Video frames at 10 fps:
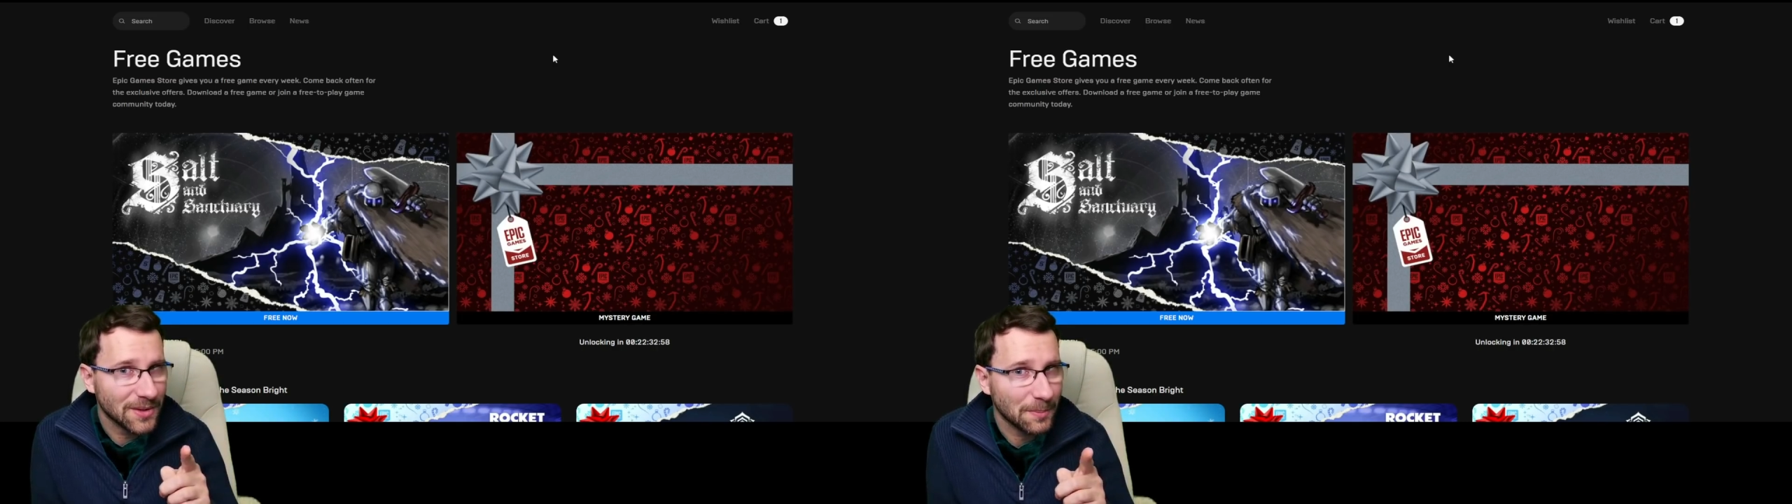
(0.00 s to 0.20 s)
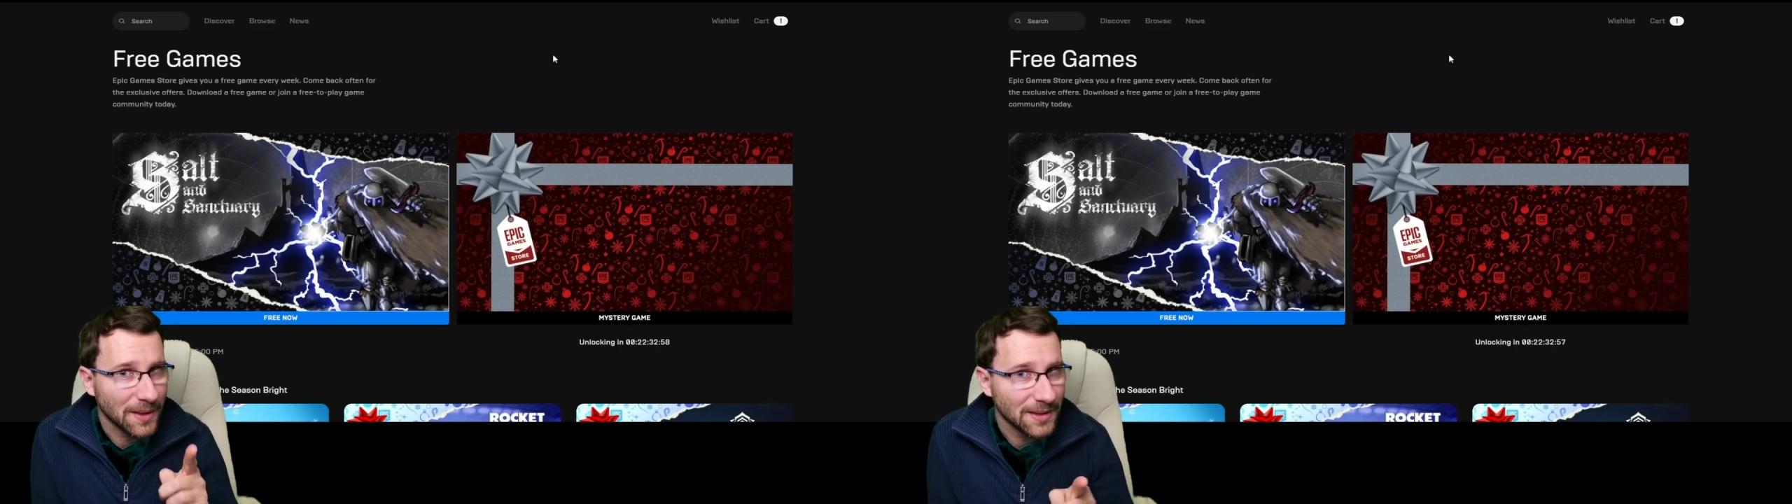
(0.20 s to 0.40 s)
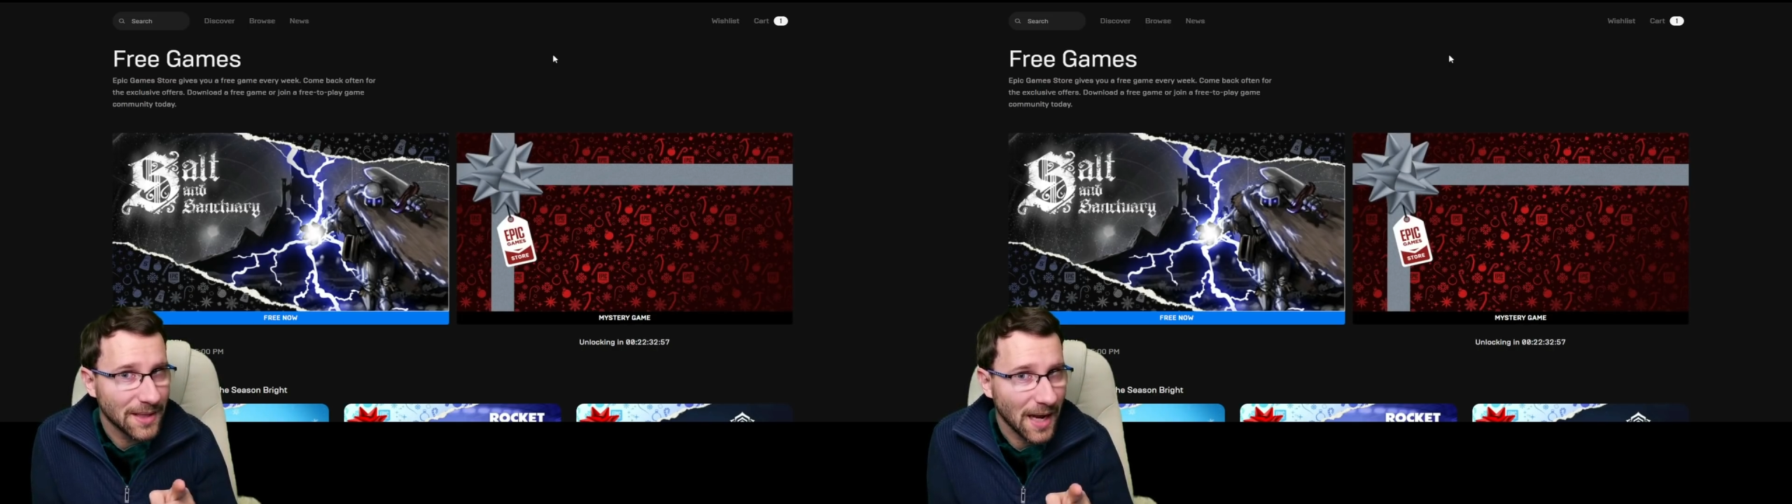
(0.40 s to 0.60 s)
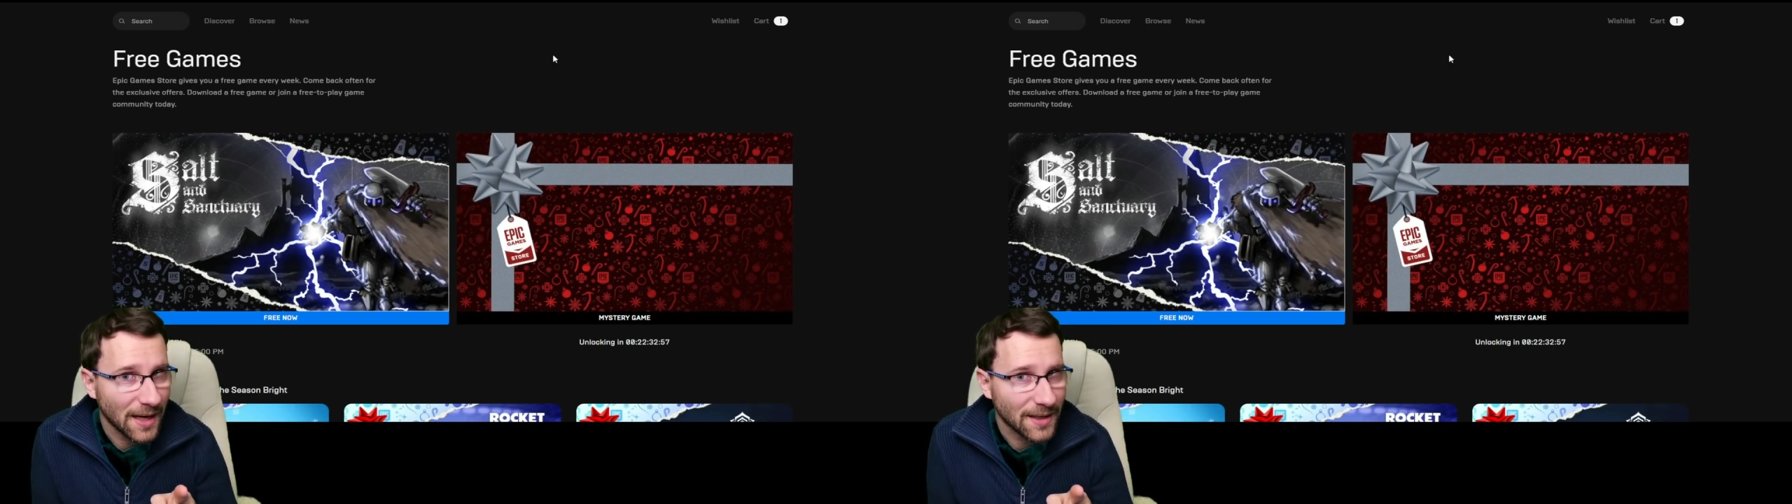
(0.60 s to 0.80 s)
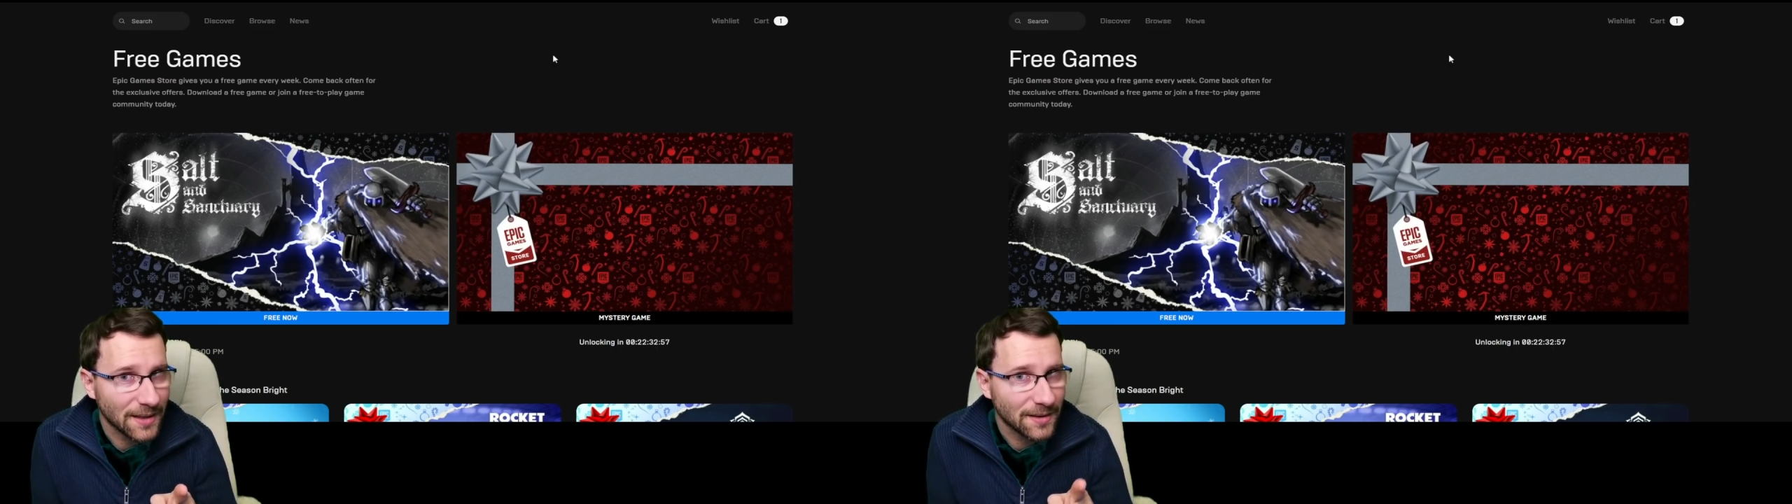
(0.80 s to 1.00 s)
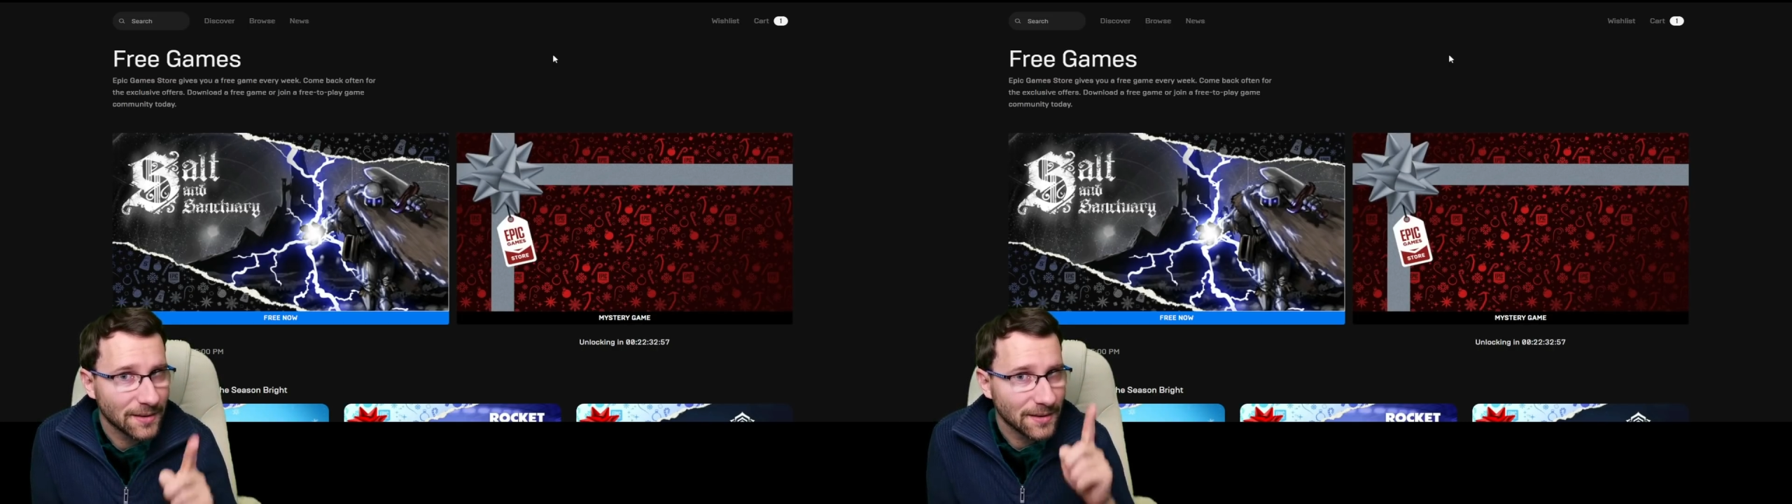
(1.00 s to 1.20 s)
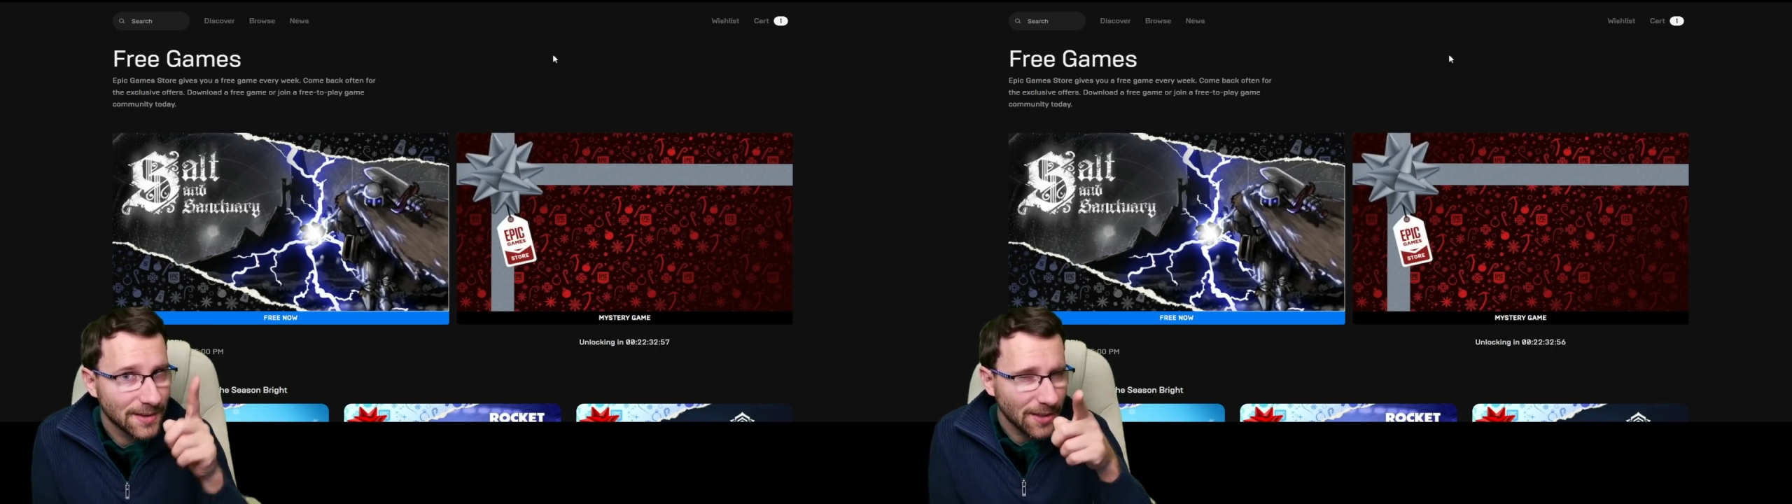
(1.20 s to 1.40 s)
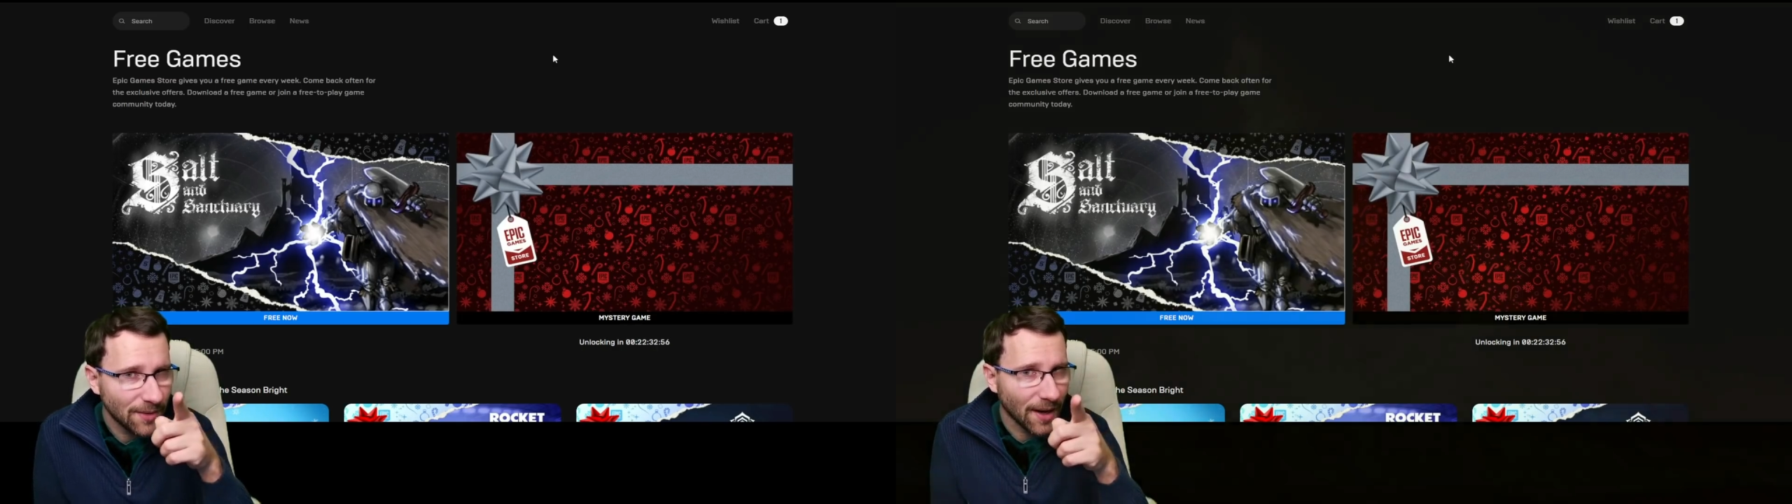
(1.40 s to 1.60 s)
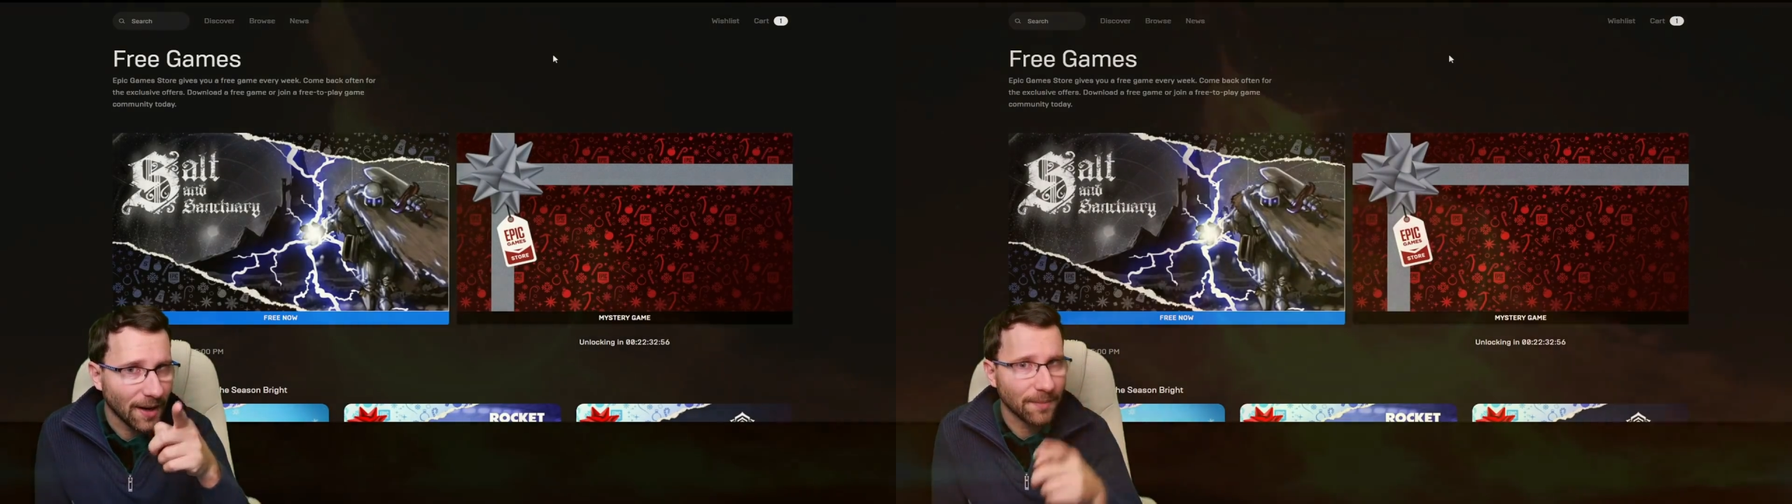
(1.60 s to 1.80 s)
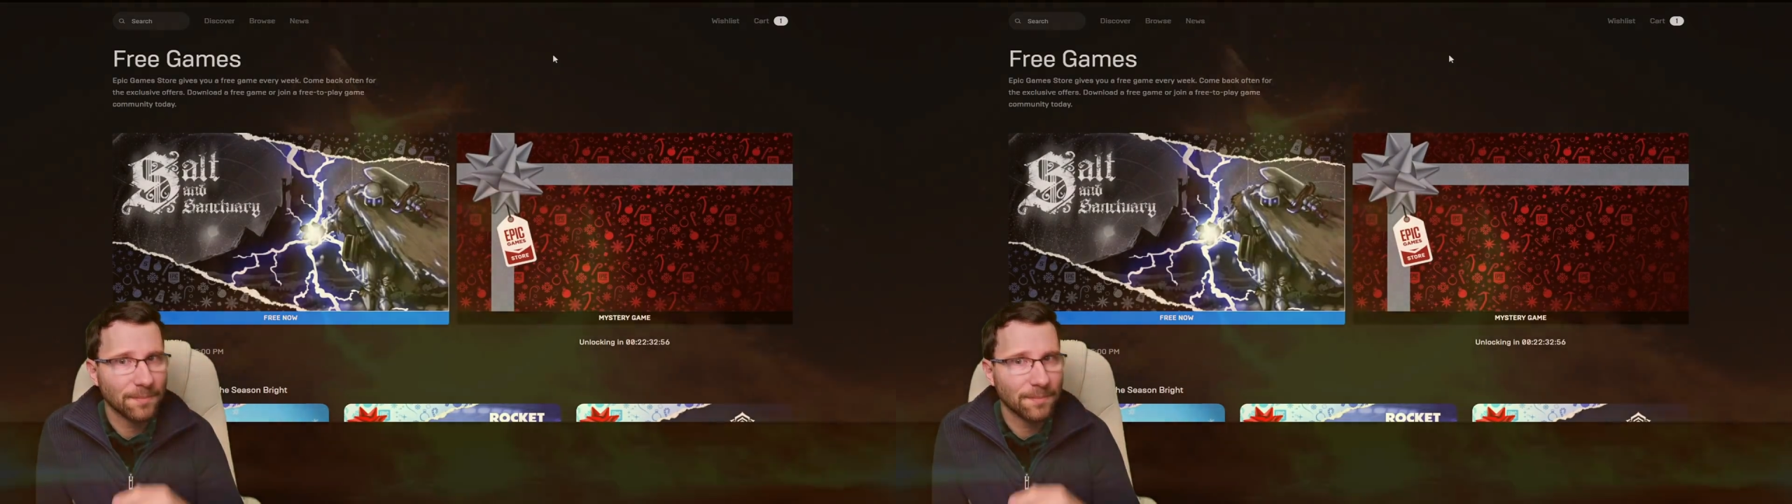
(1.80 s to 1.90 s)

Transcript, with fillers: miss that. See you there.